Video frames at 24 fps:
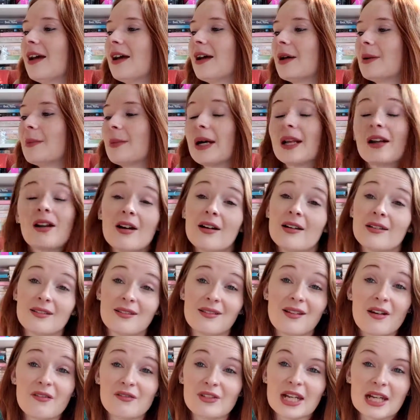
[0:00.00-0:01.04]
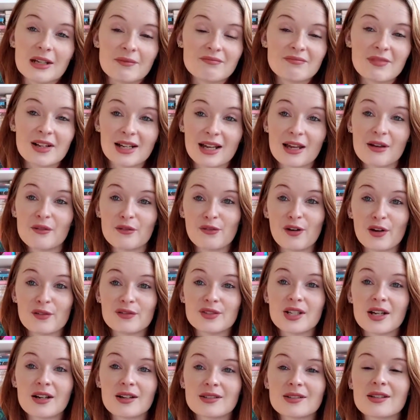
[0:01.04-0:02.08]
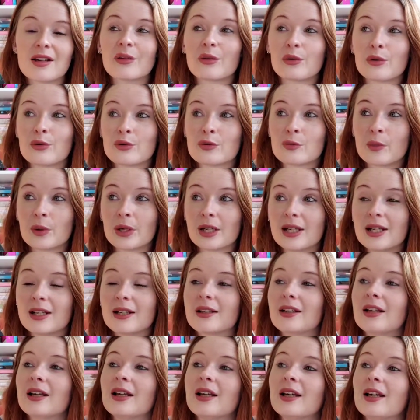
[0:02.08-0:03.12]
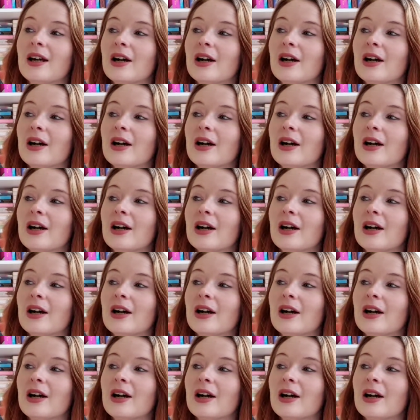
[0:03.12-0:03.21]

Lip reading: And I loved it. I gave it 5 stars. I thought it was brilliant.